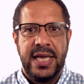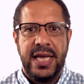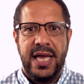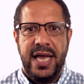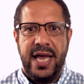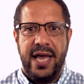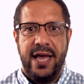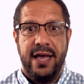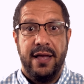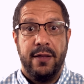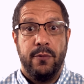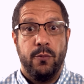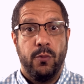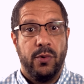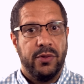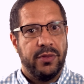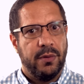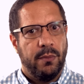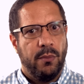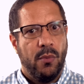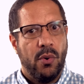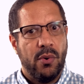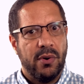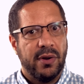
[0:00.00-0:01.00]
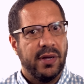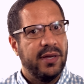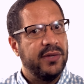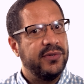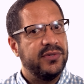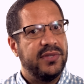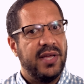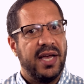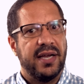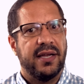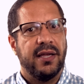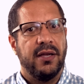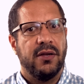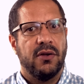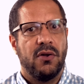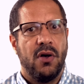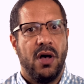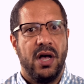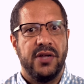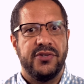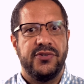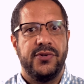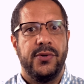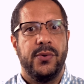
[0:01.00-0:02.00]
And with a mortgage, that can
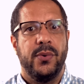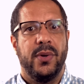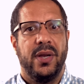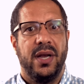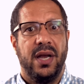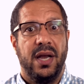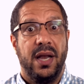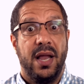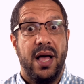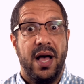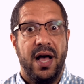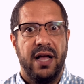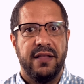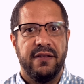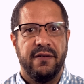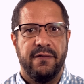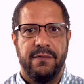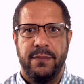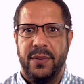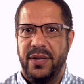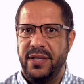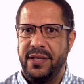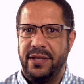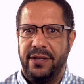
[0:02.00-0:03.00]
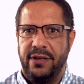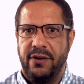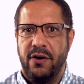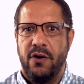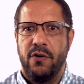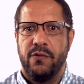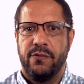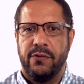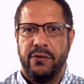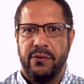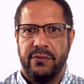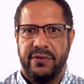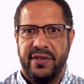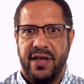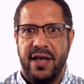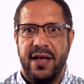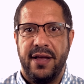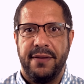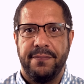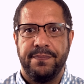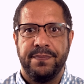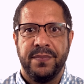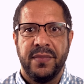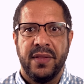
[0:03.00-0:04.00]
cost you a lot of money over
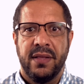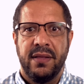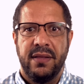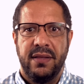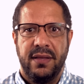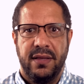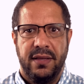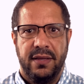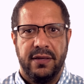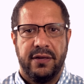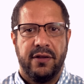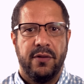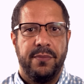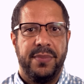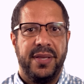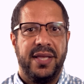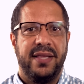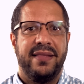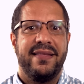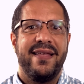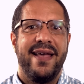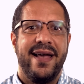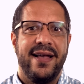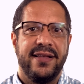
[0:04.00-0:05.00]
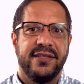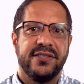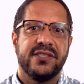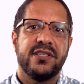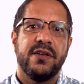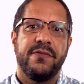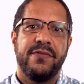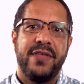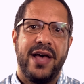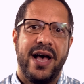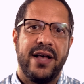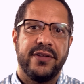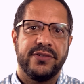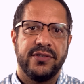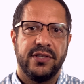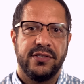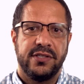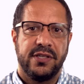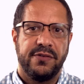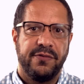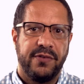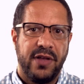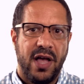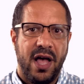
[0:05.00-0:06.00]
time. It could be tens of thousands
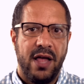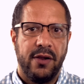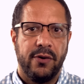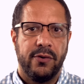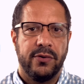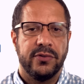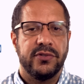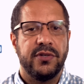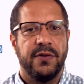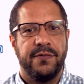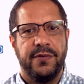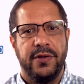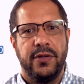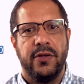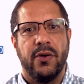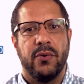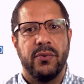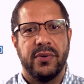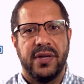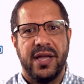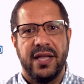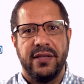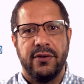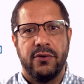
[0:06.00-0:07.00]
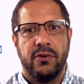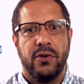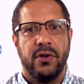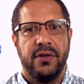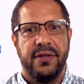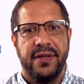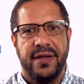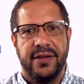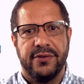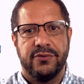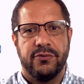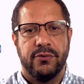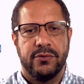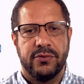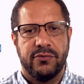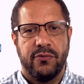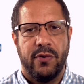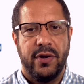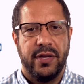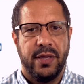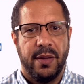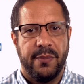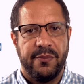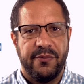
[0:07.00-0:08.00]
of dollars if you don't get a good interest
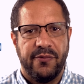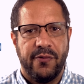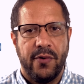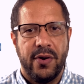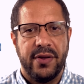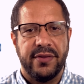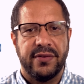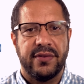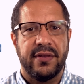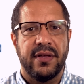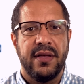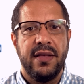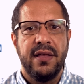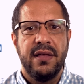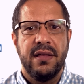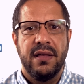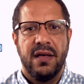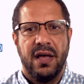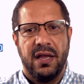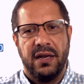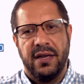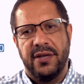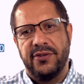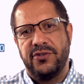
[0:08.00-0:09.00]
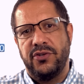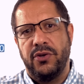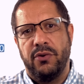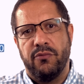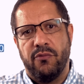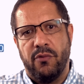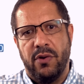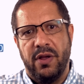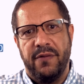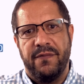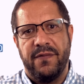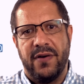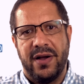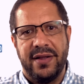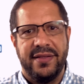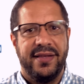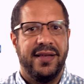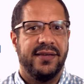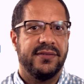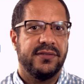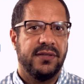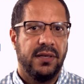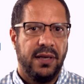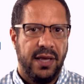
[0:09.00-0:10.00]
rate up front, unless you
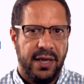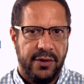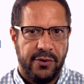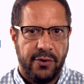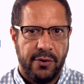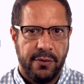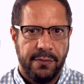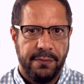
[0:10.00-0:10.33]
refinance later.